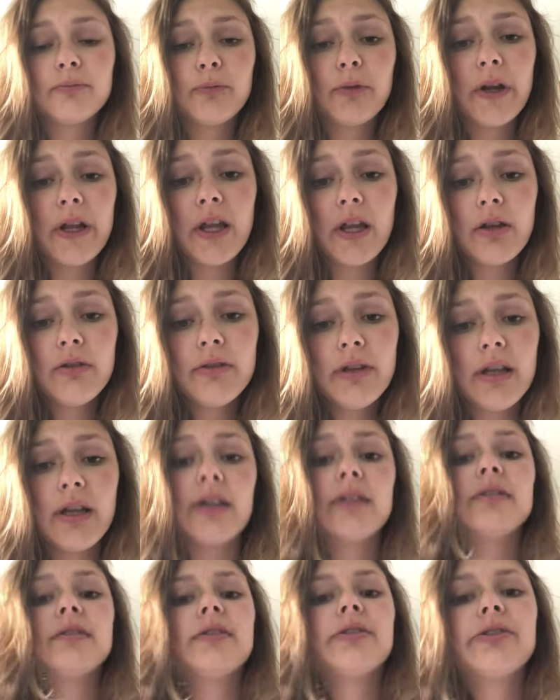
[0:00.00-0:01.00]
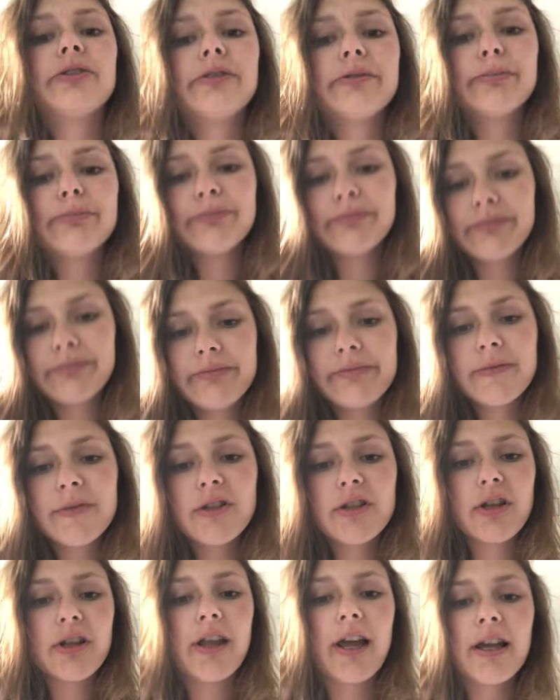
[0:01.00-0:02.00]
reunions.
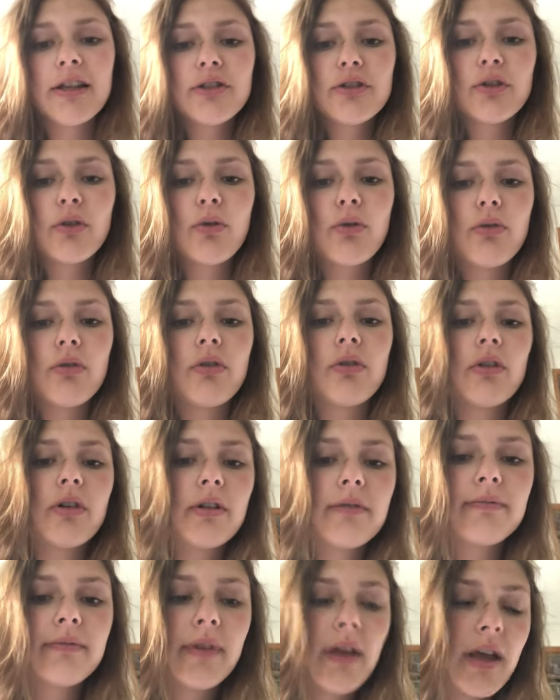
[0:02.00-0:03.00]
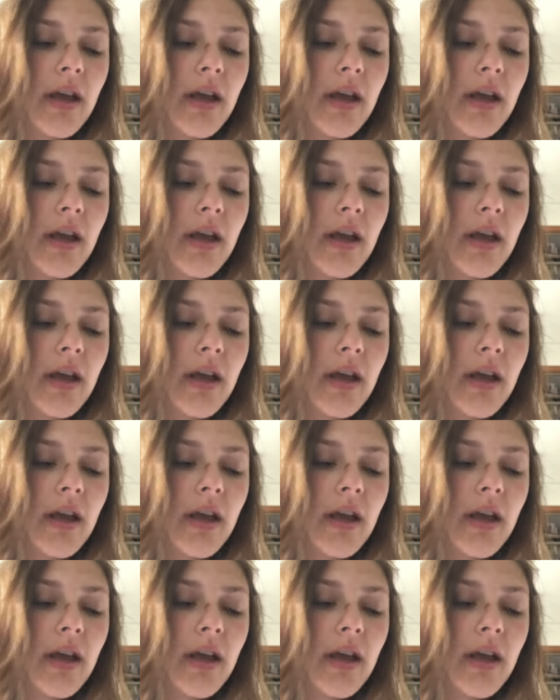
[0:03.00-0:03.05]
So that's cool.